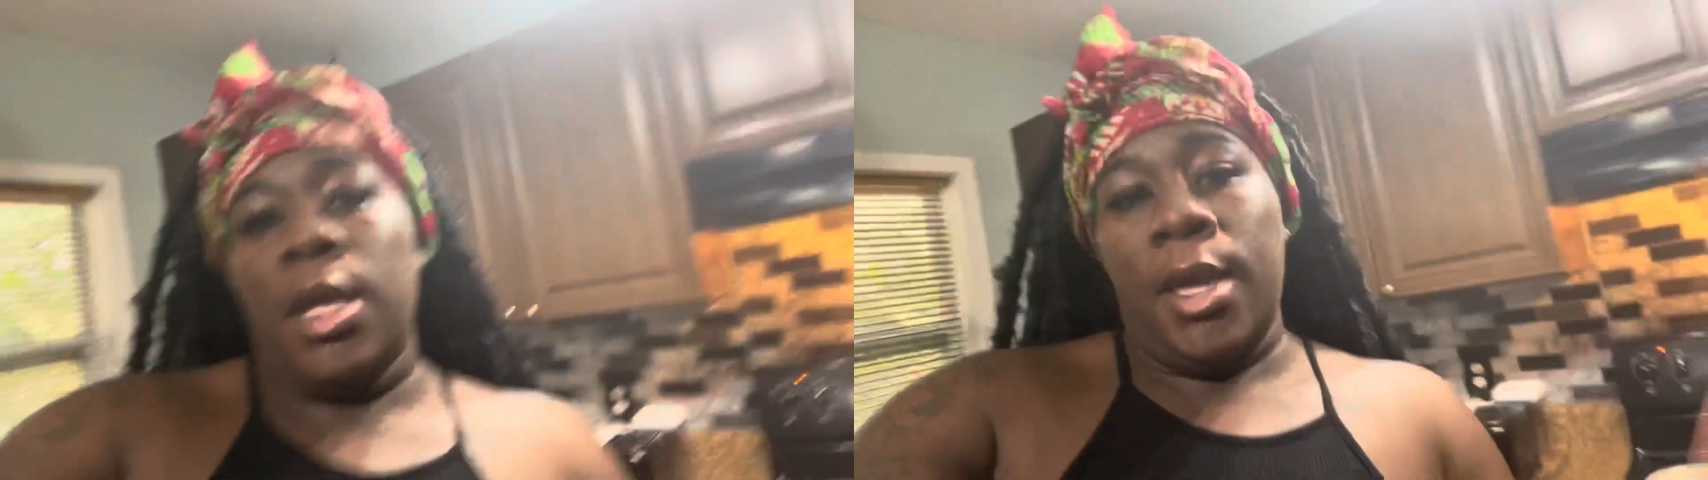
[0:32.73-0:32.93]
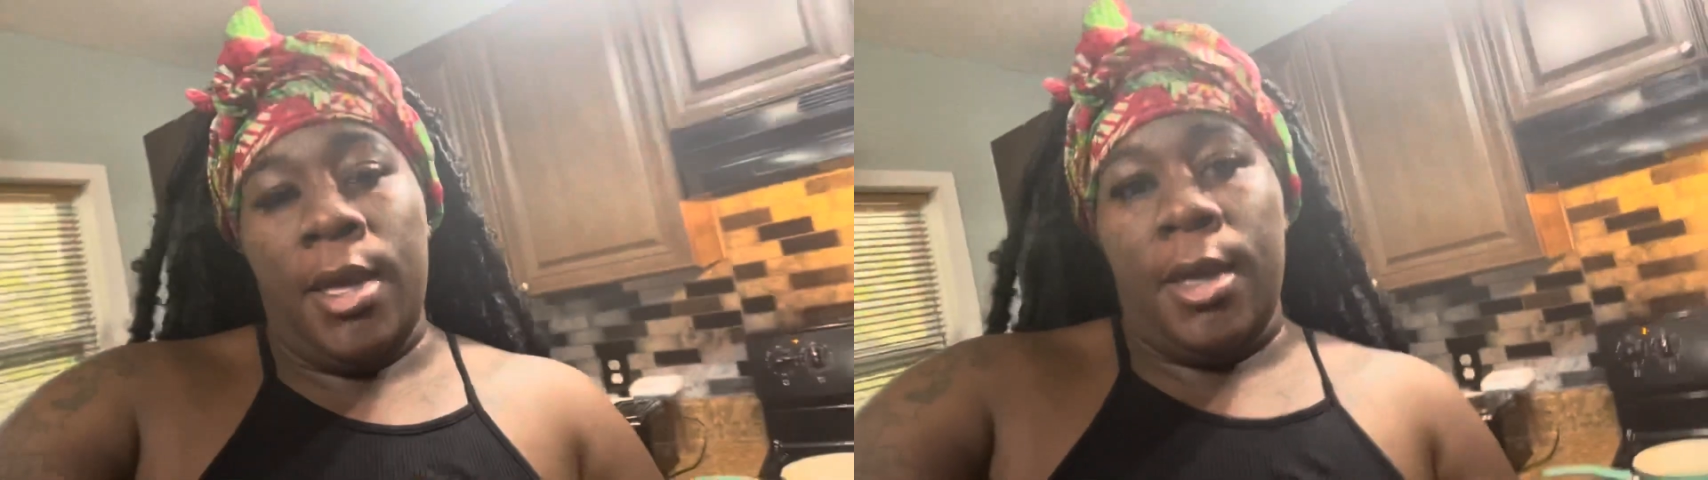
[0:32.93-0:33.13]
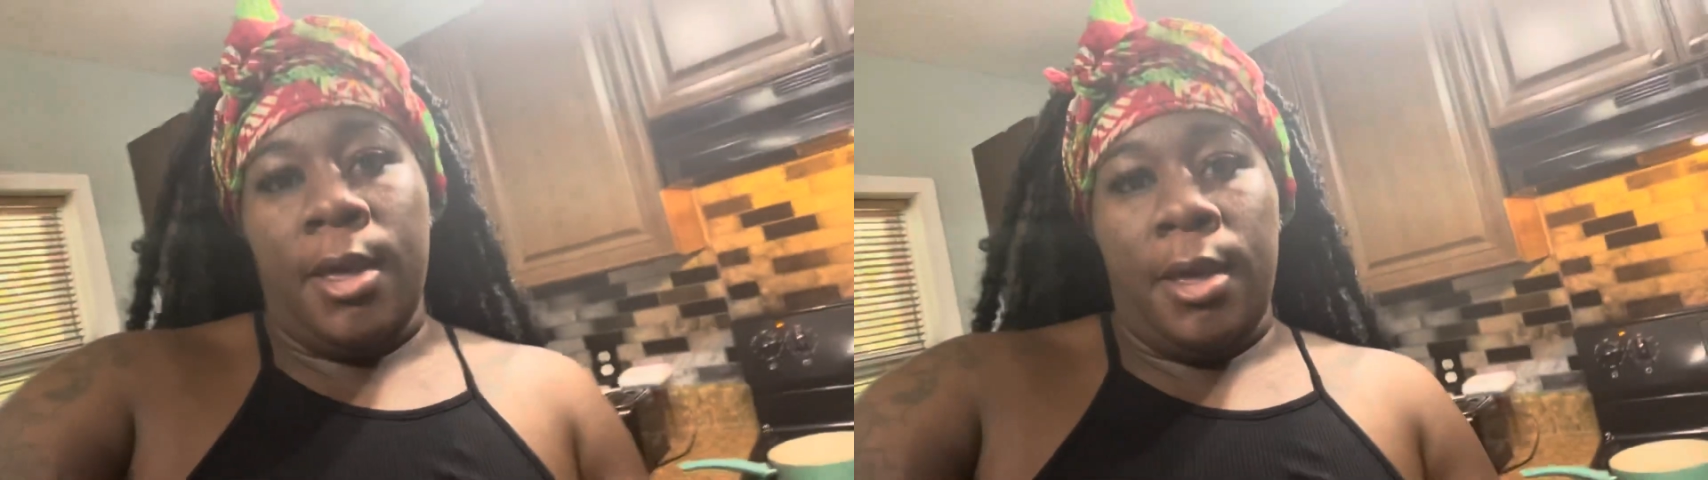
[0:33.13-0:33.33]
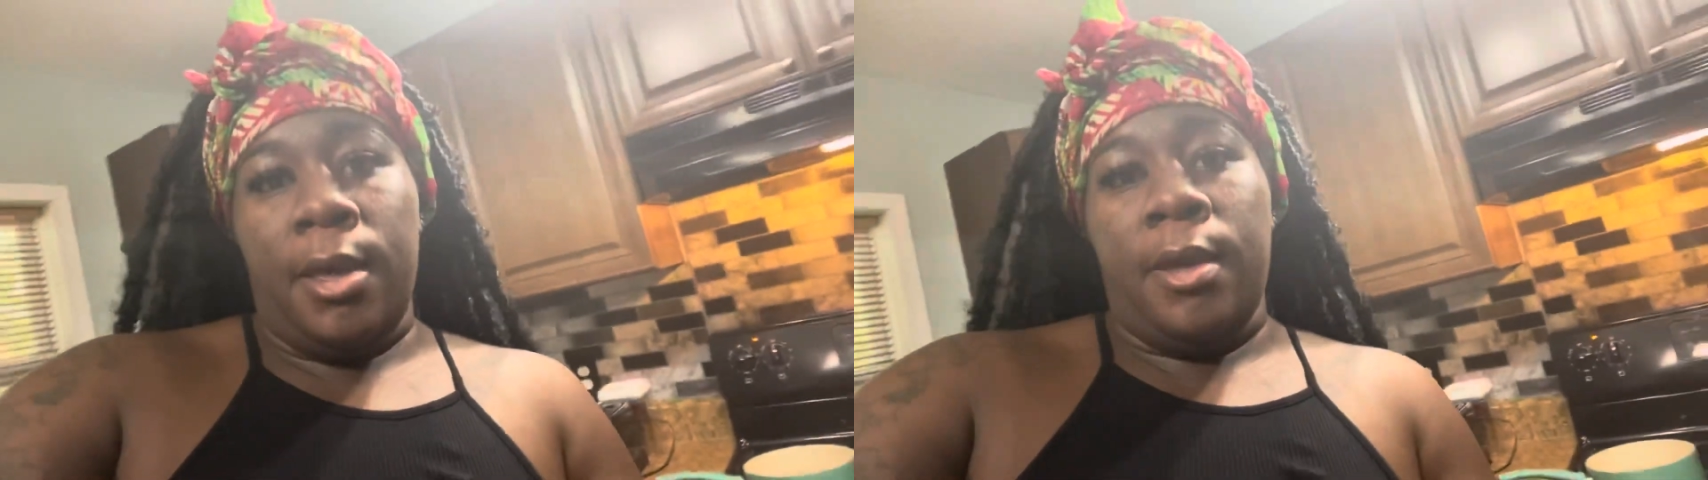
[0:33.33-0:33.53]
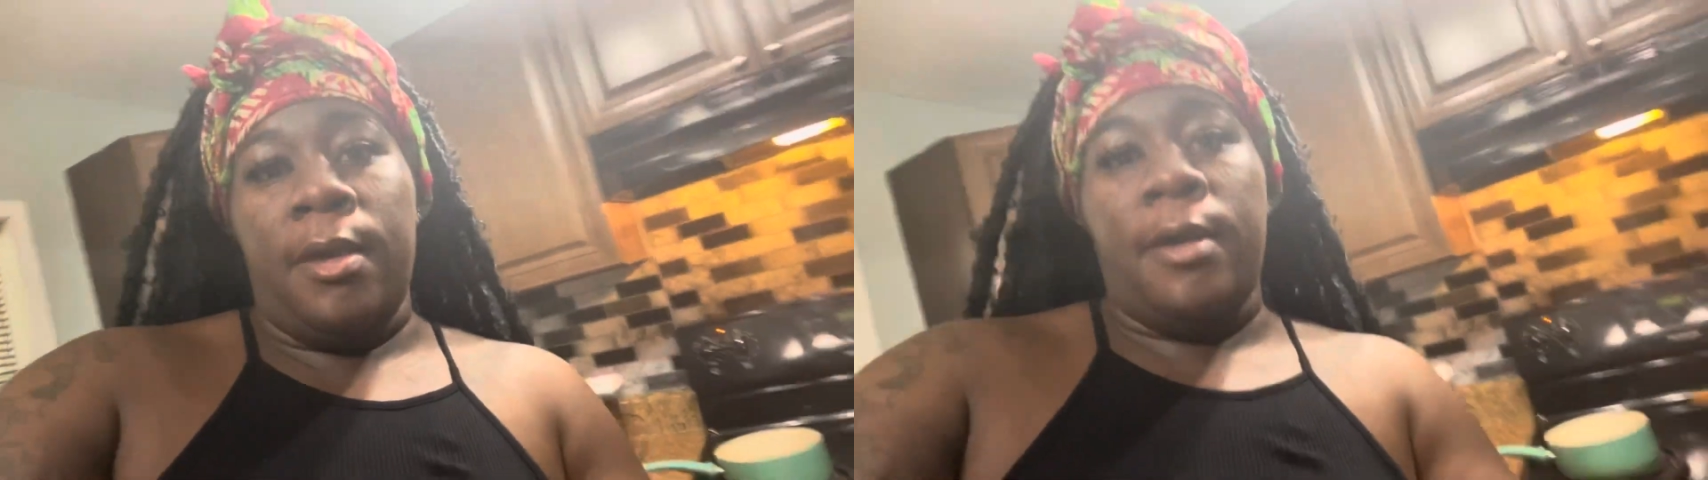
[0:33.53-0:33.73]

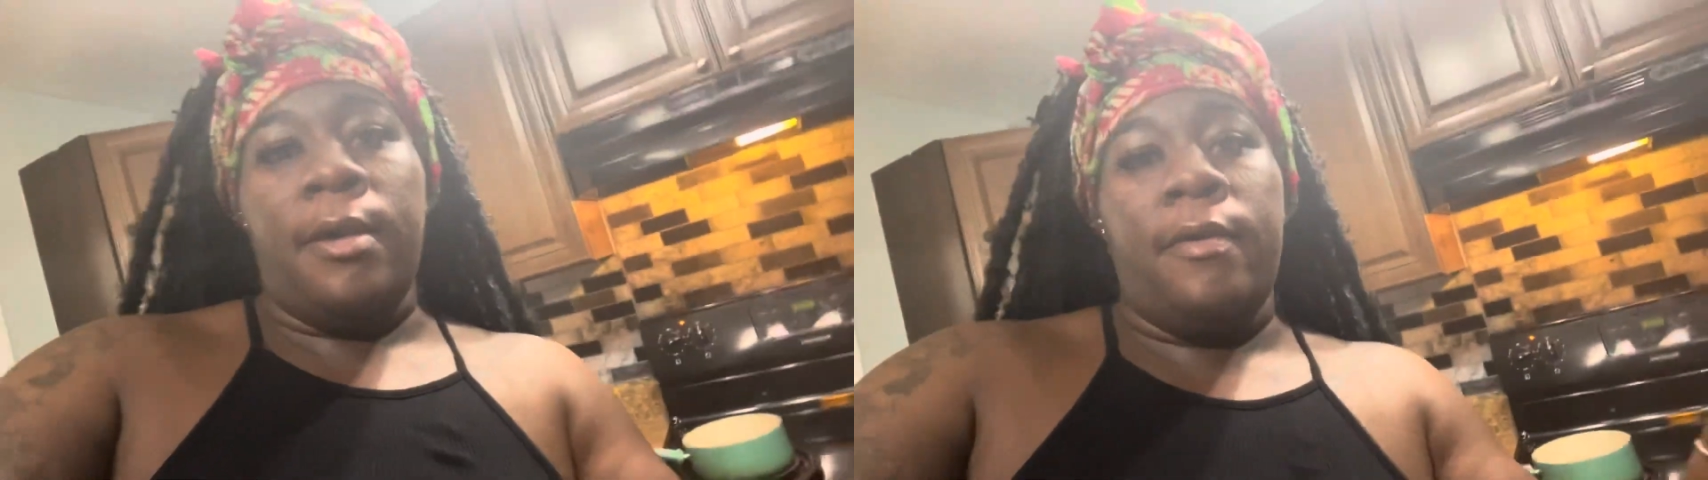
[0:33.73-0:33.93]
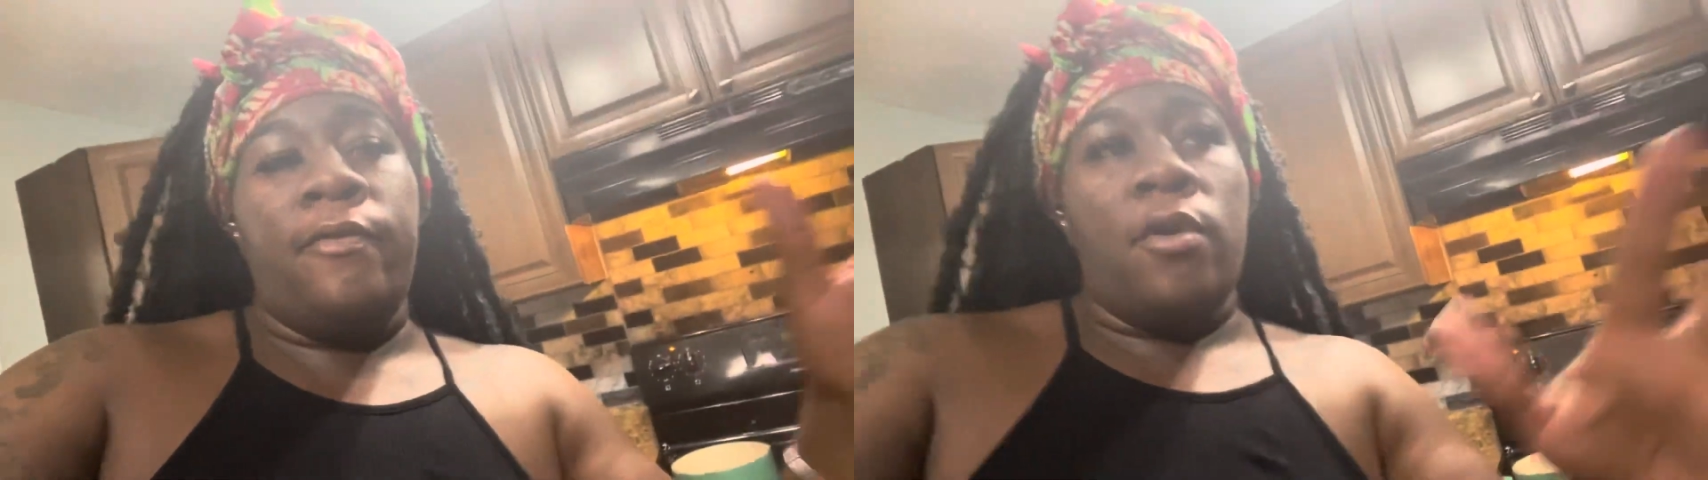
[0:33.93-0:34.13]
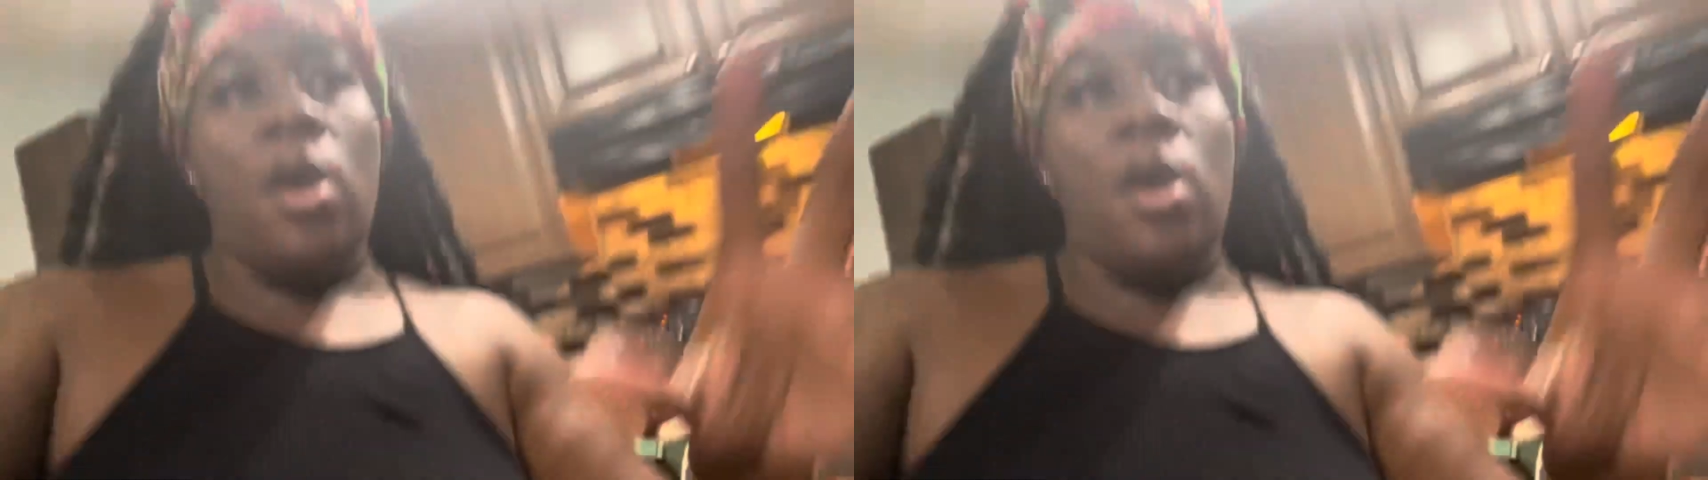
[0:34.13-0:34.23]
Eve.